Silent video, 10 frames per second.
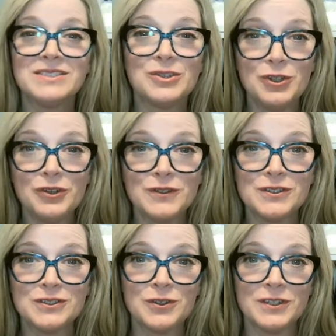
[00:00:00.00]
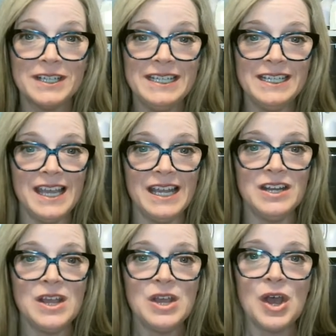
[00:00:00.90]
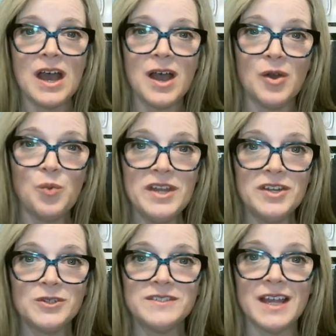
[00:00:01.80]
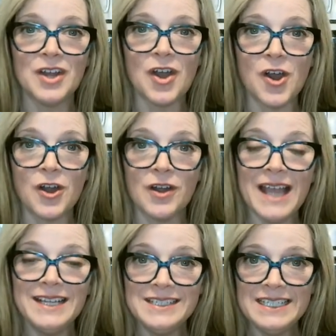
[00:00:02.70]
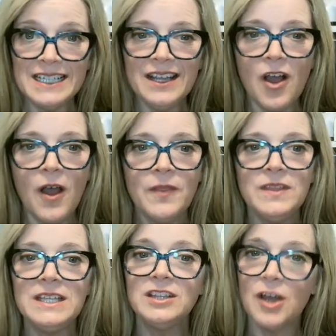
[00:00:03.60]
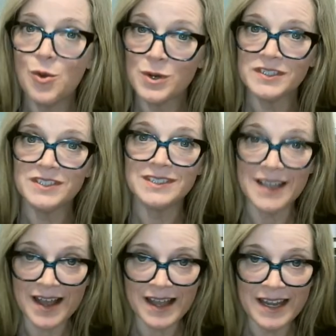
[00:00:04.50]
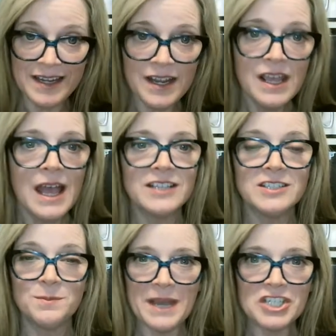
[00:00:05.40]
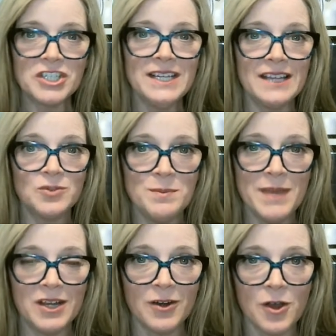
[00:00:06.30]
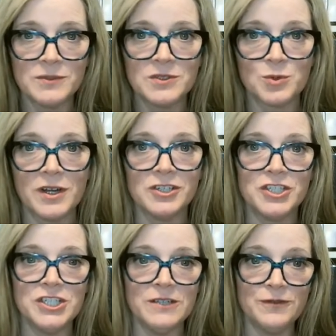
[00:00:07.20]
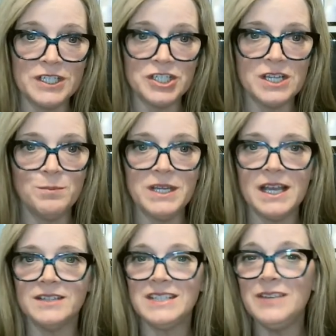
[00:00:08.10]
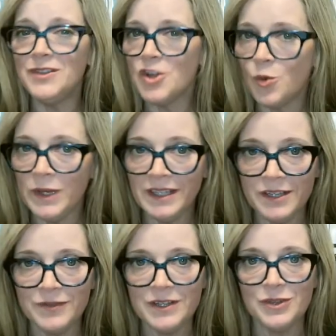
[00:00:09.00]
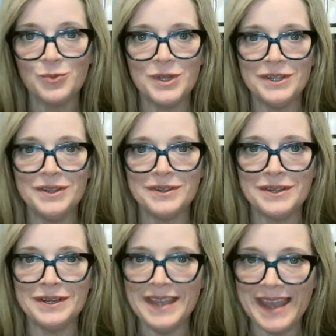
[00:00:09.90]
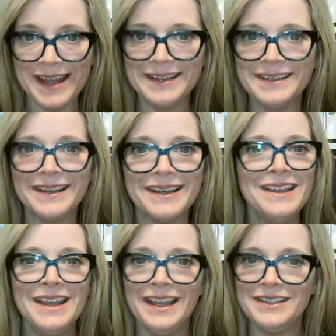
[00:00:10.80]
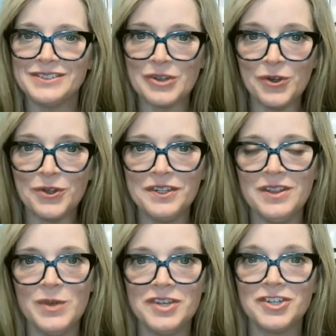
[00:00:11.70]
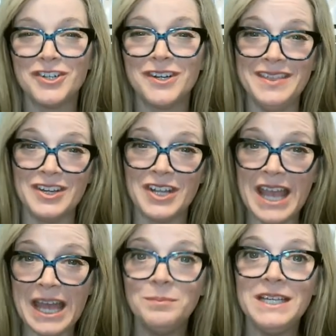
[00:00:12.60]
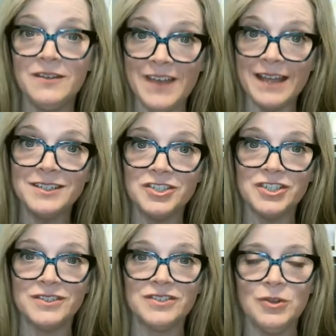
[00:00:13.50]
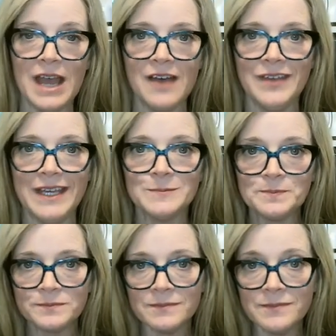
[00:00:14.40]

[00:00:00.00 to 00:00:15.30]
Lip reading: So look for solar heat gain windows that are ideally on the lower side, especially as we make our homes more energy efficient, because even though we live in Canada and it's cold in the winter, and there can be advantages to having